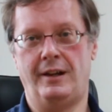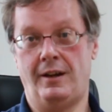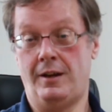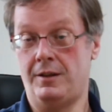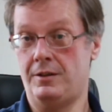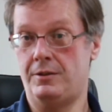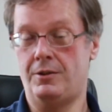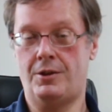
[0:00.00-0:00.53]

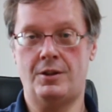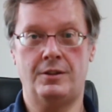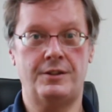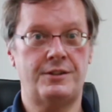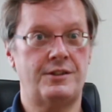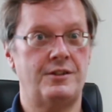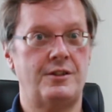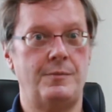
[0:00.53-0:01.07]
And you can
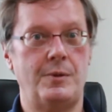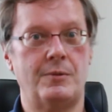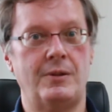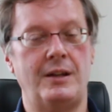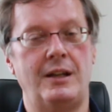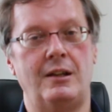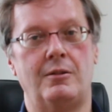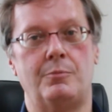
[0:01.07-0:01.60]
listen to me right
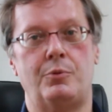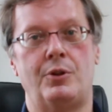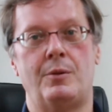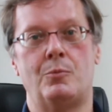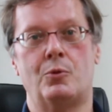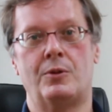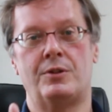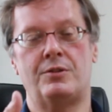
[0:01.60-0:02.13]
now, I'm putting
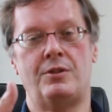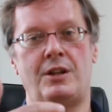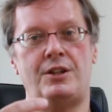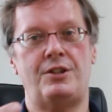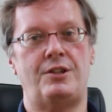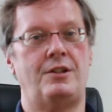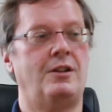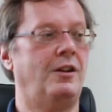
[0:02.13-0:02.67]
more
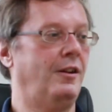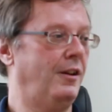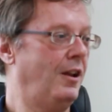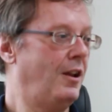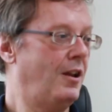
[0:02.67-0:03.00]
intonation on